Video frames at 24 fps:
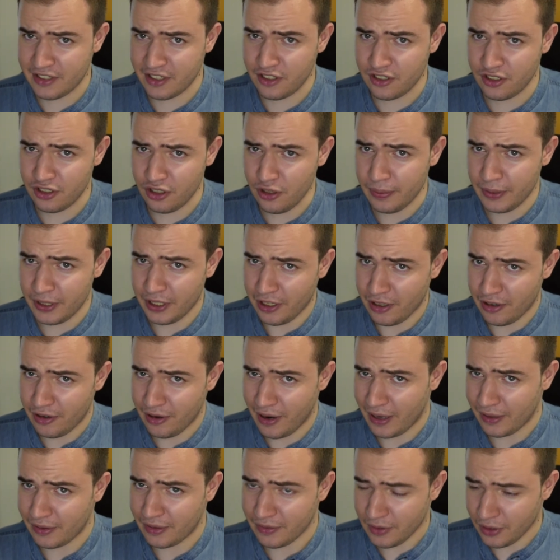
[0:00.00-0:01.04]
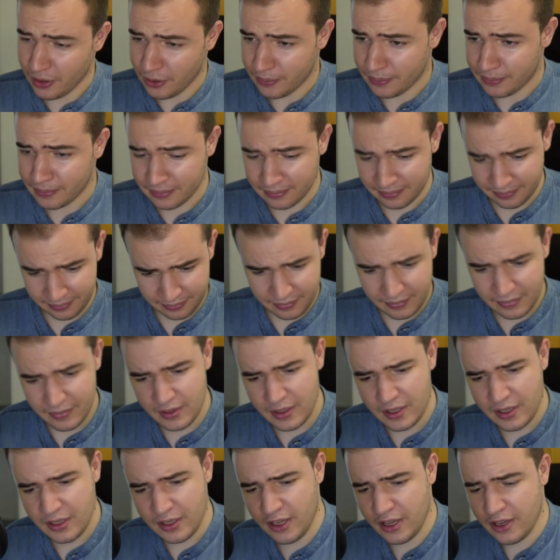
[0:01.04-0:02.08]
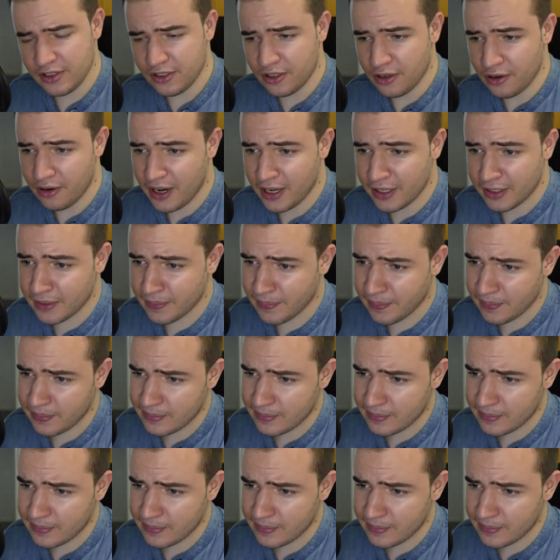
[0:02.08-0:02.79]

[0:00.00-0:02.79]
a superhero out of you. Here's your art.